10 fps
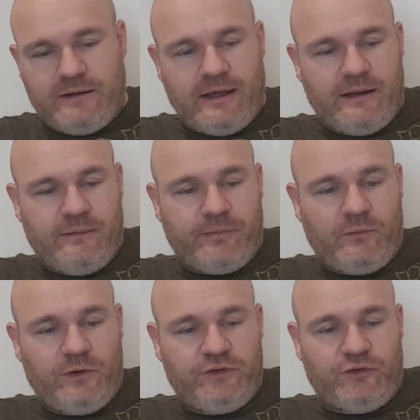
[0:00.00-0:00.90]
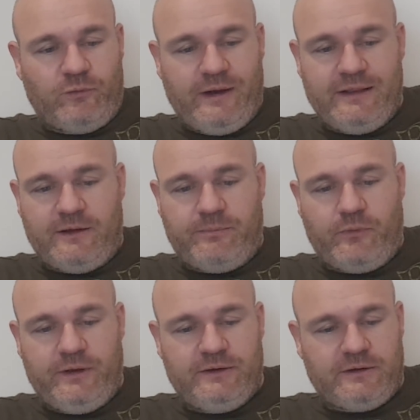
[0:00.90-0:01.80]
And, uh, but I wanted to read their
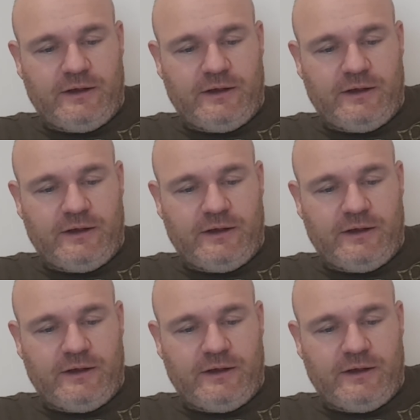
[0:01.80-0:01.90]
point